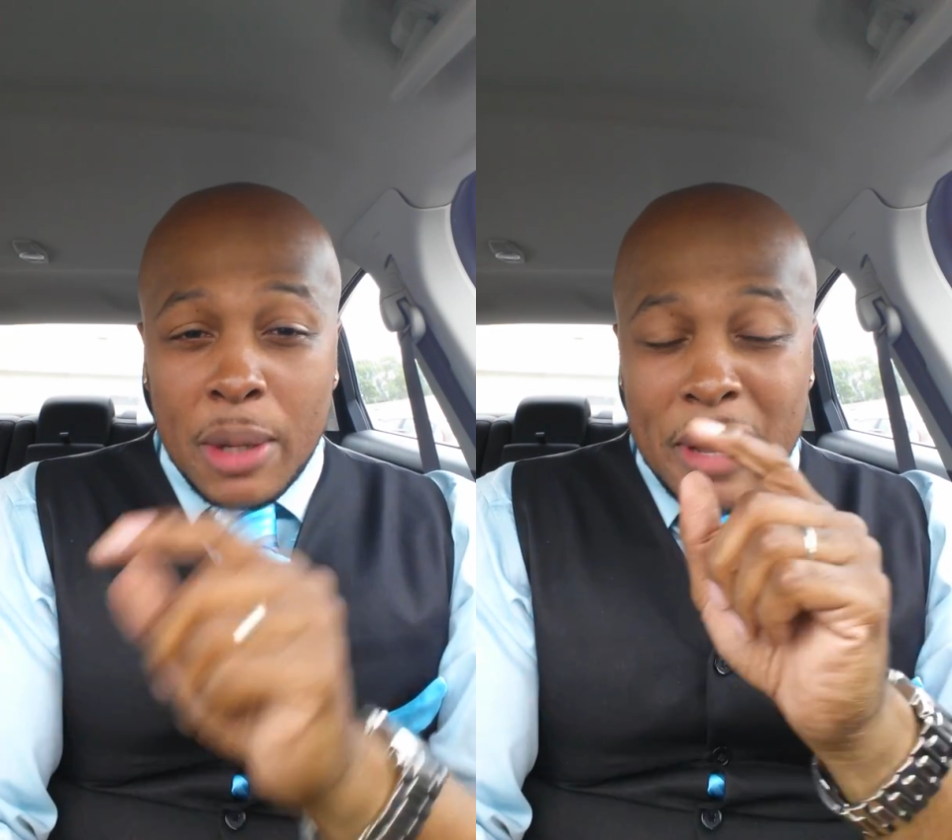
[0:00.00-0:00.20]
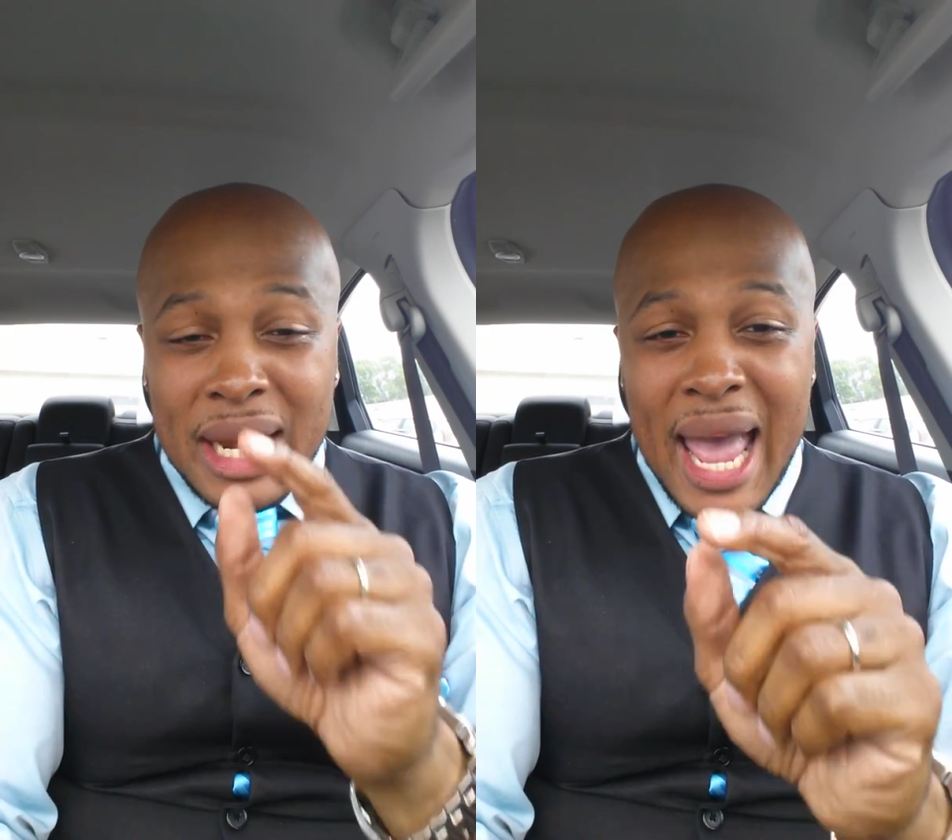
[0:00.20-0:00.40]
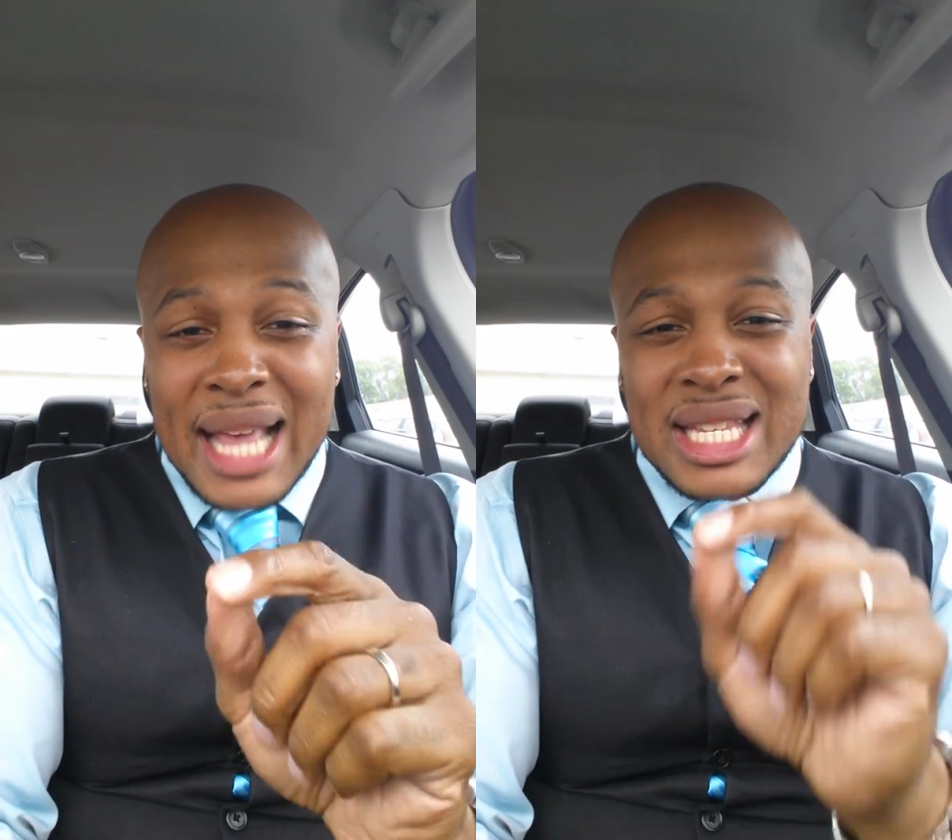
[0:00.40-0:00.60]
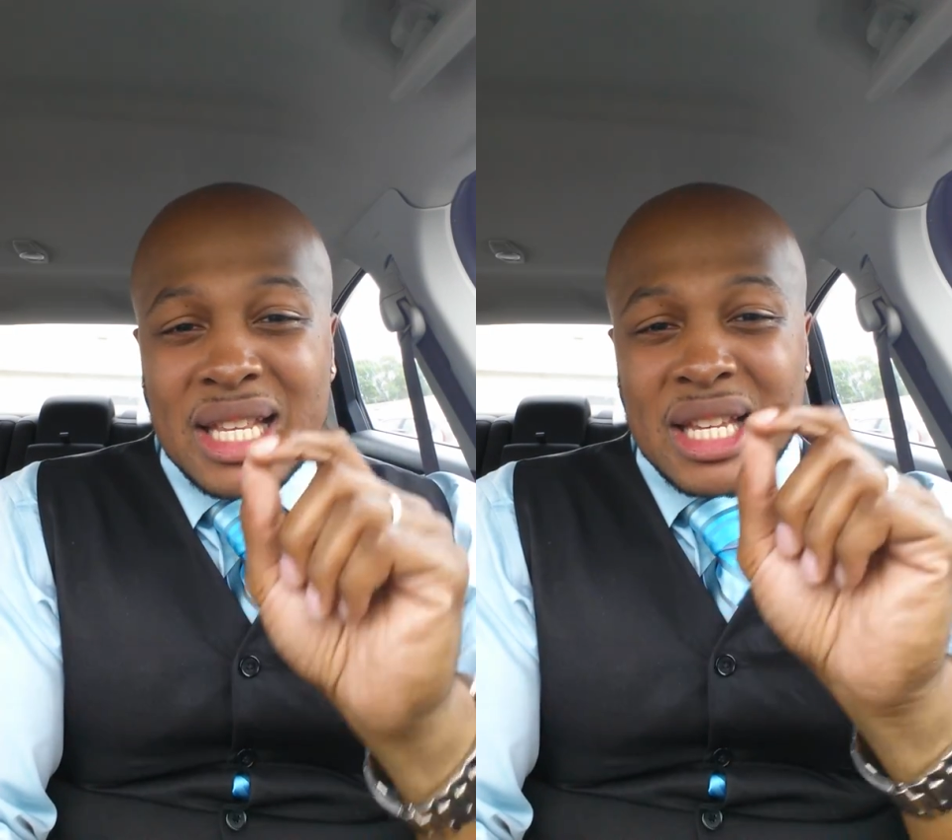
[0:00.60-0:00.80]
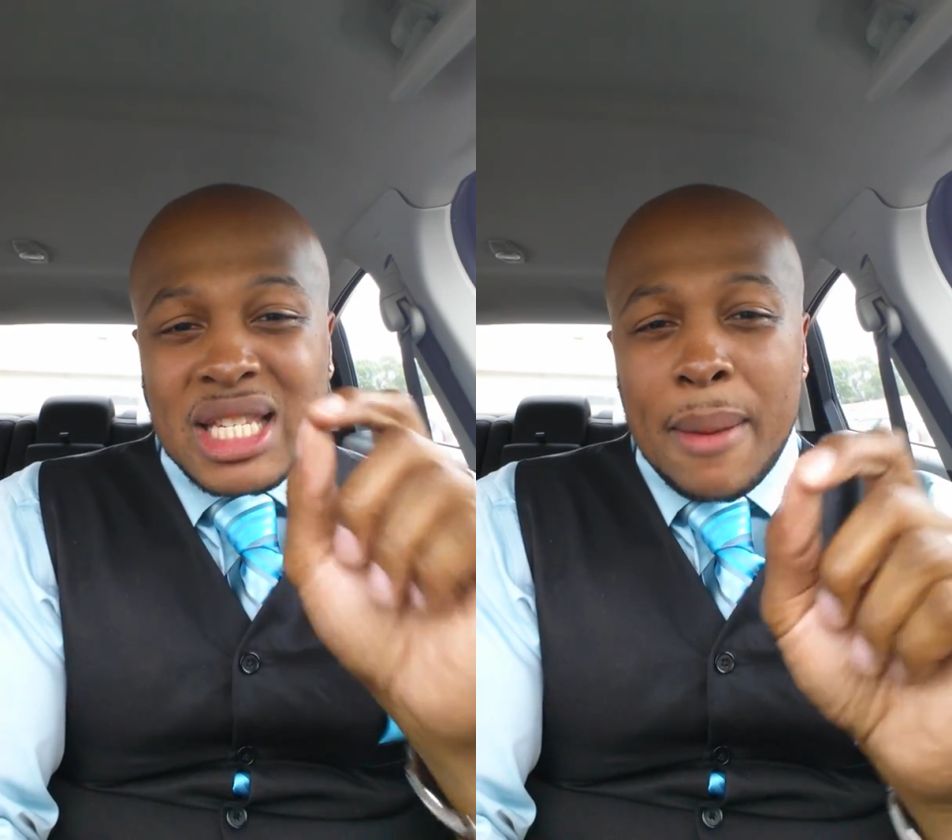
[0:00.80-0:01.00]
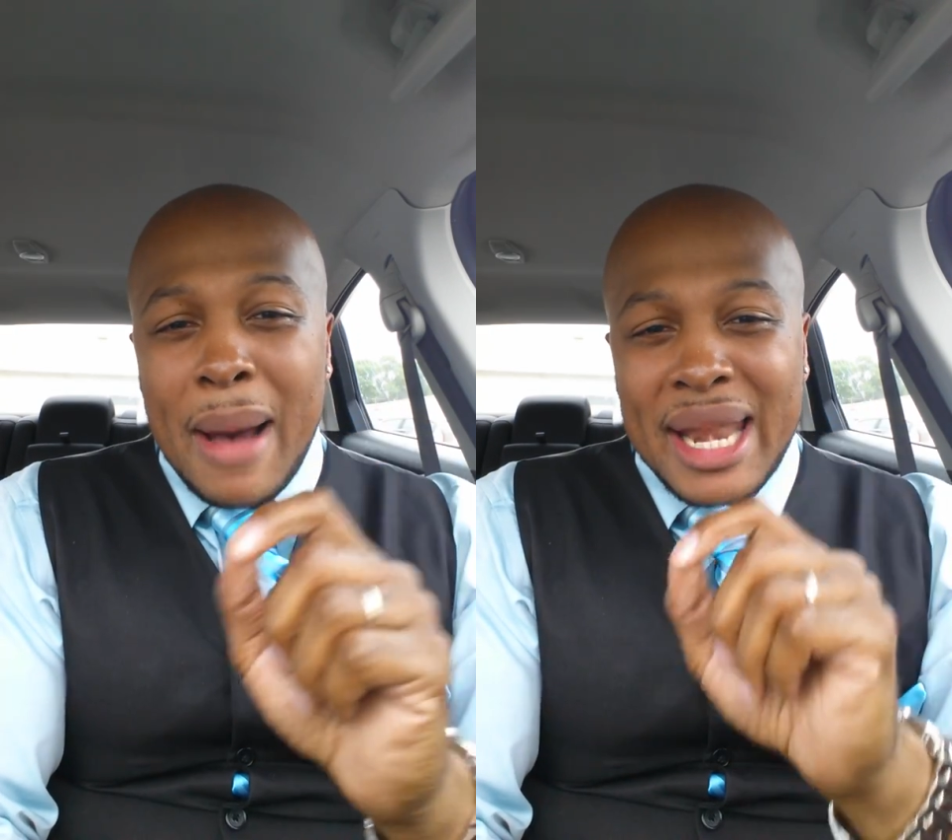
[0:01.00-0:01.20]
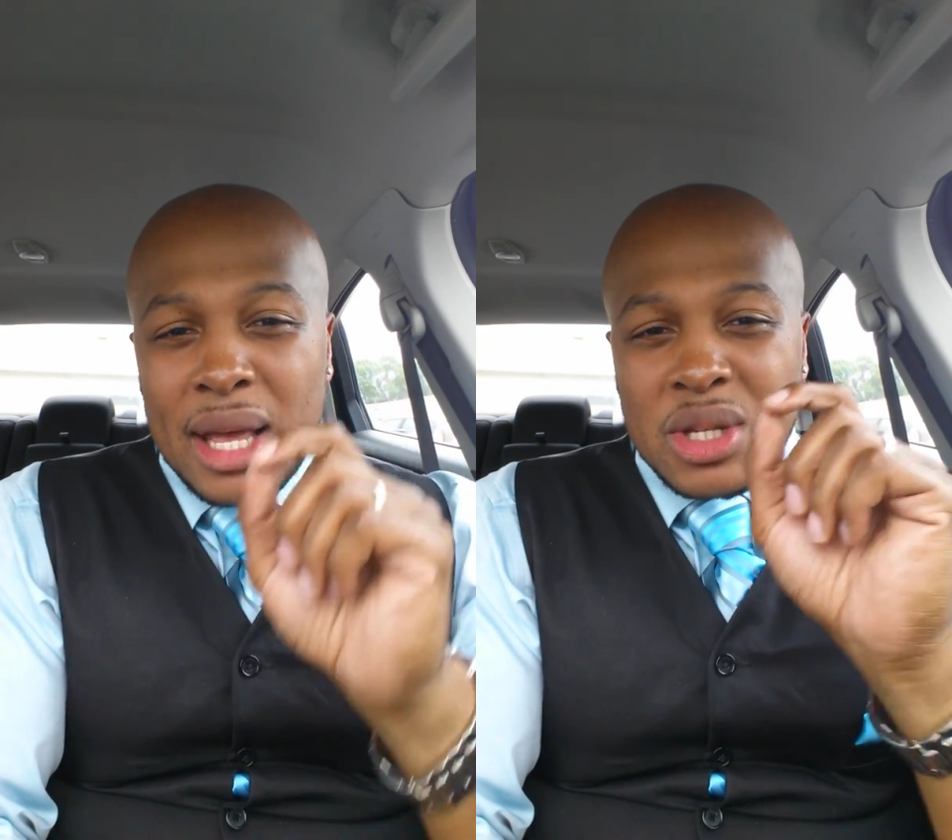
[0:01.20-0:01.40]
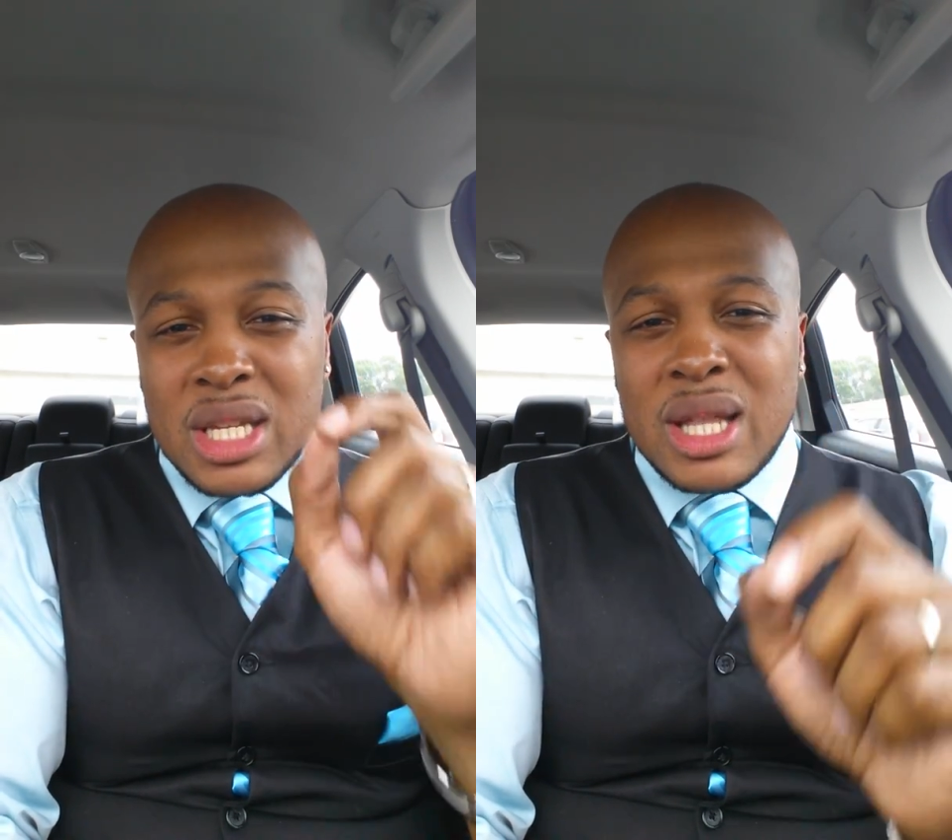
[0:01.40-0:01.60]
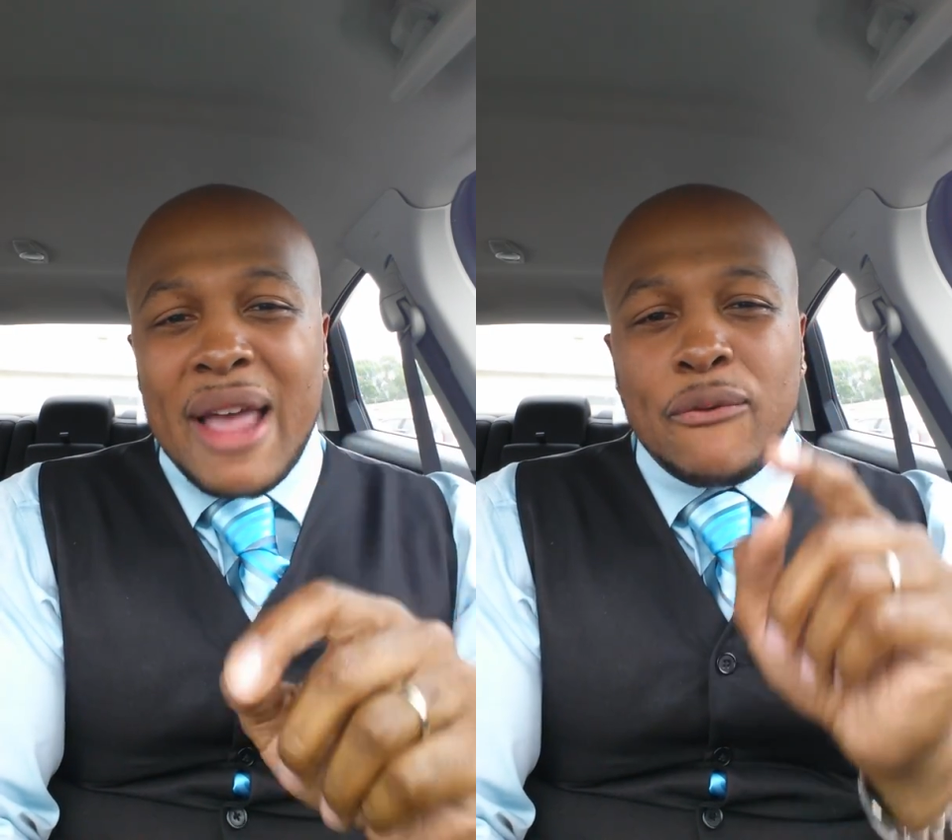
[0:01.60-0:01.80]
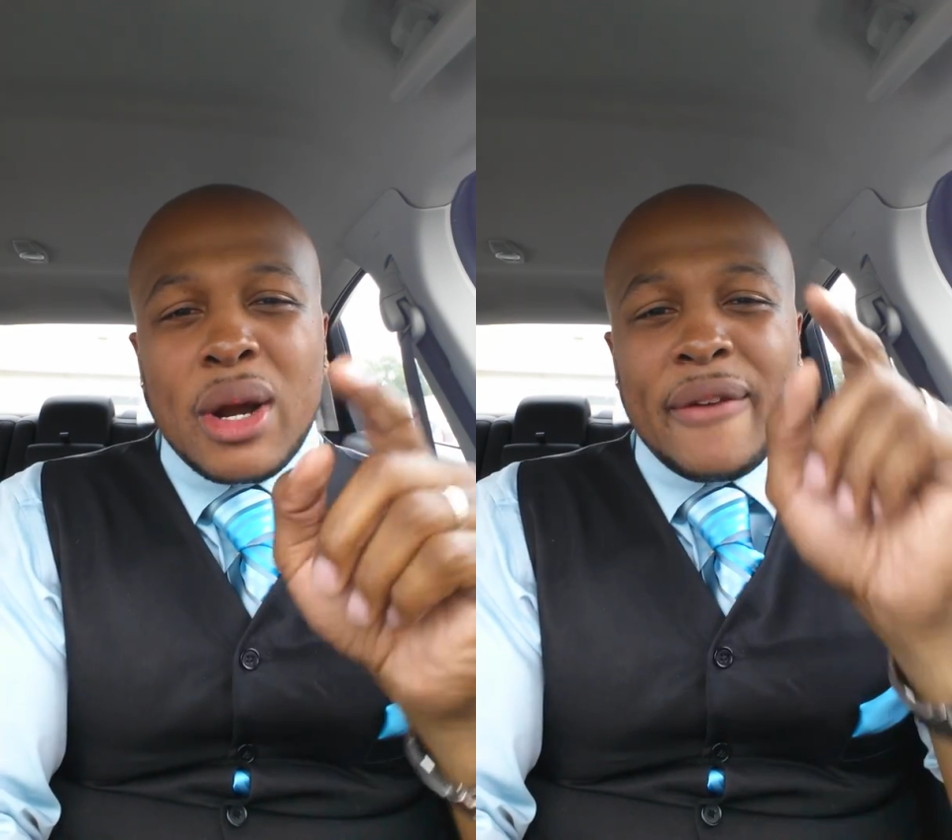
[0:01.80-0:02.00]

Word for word: to be an asset to somebody else's life?